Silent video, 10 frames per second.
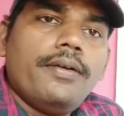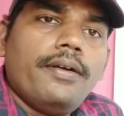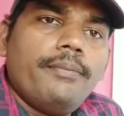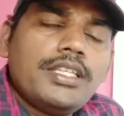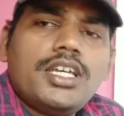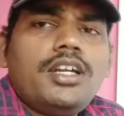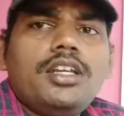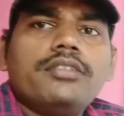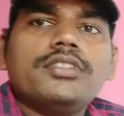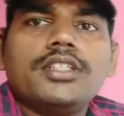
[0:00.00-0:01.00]

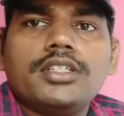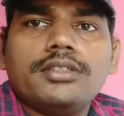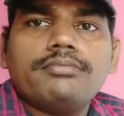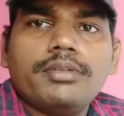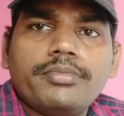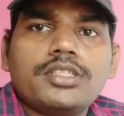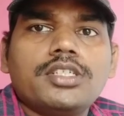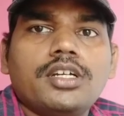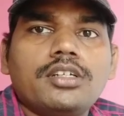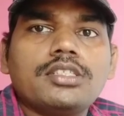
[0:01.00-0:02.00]
majority of the members
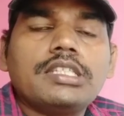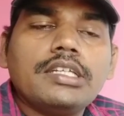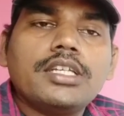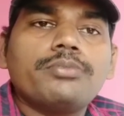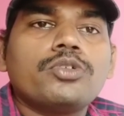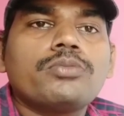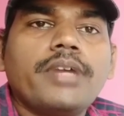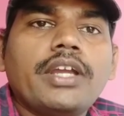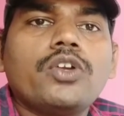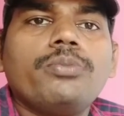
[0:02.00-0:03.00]
think about
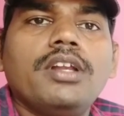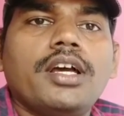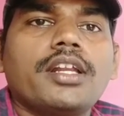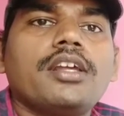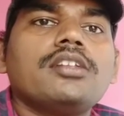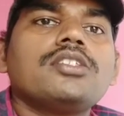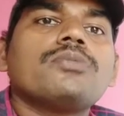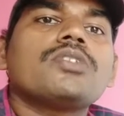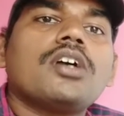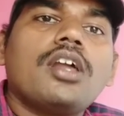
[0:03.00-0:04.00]
microbial
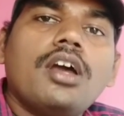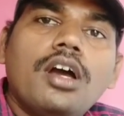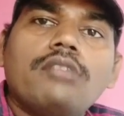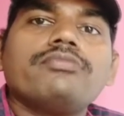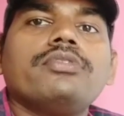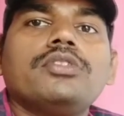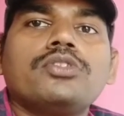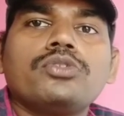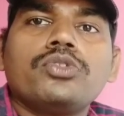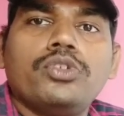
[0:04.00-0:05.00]
organisms are harmful
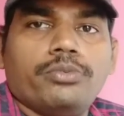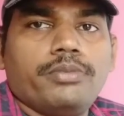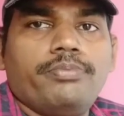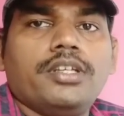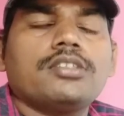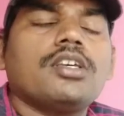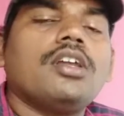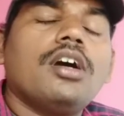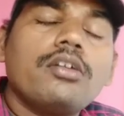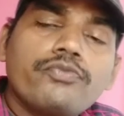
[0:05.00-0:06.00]
to human beings and
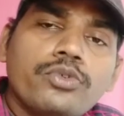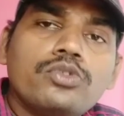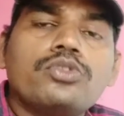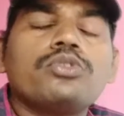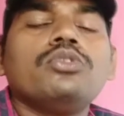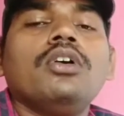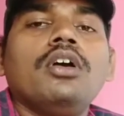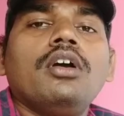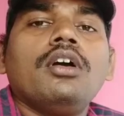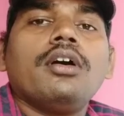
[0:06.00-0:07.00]
harmful to
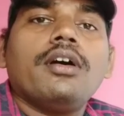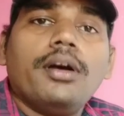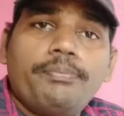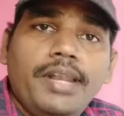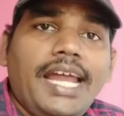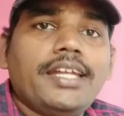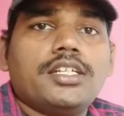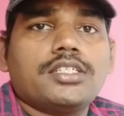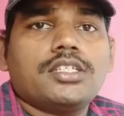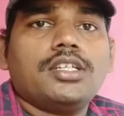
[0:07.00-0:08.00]

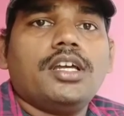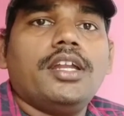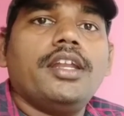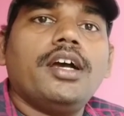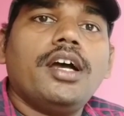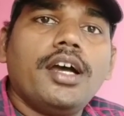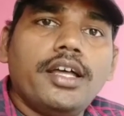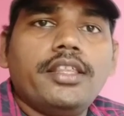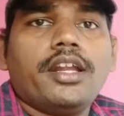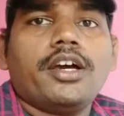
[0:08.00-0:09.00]
plants and
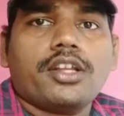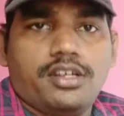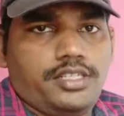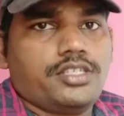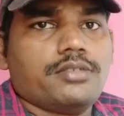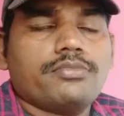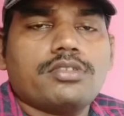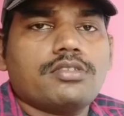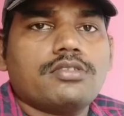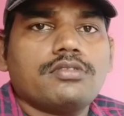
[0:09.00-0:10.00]
other
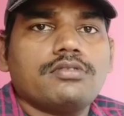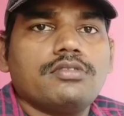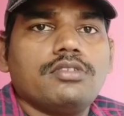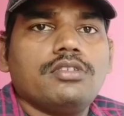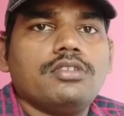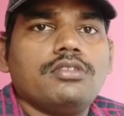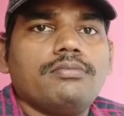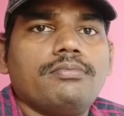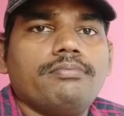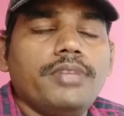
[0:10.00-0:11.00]
organisms.
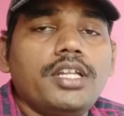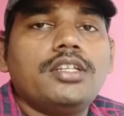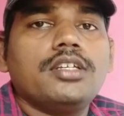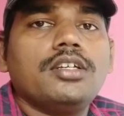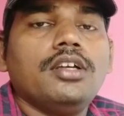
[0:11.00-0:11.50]
But